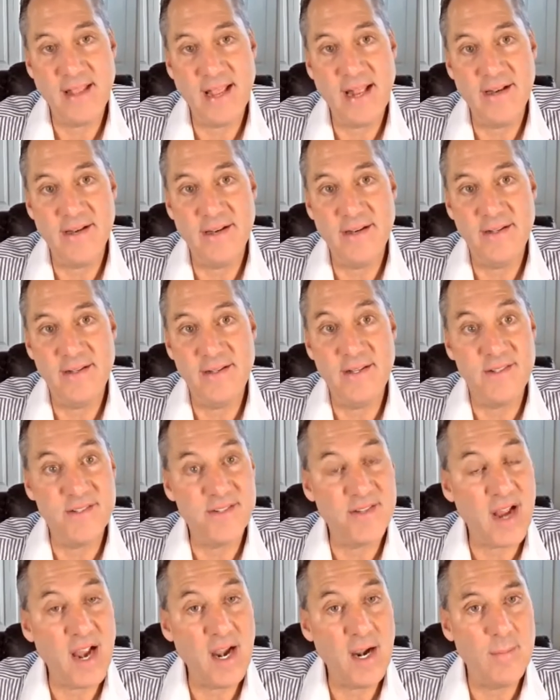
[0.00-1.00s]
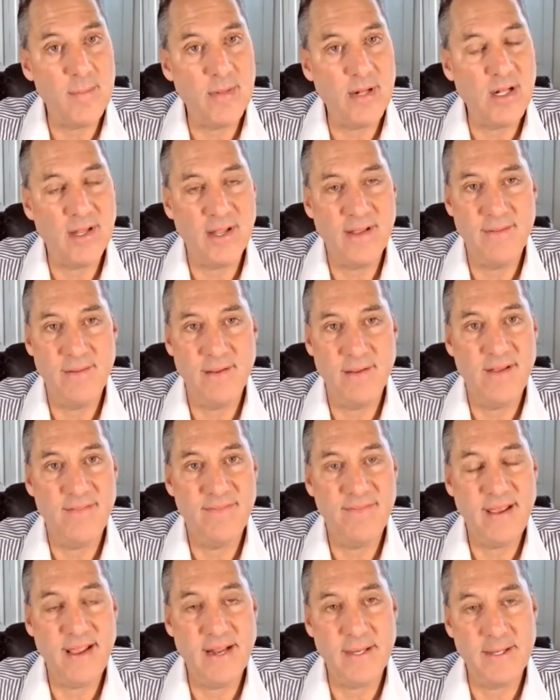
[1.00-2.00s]
that desirable
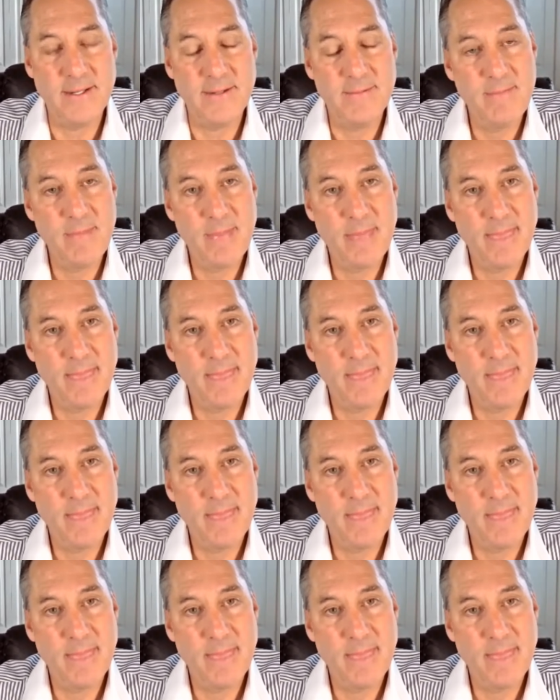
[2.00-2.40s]
effect.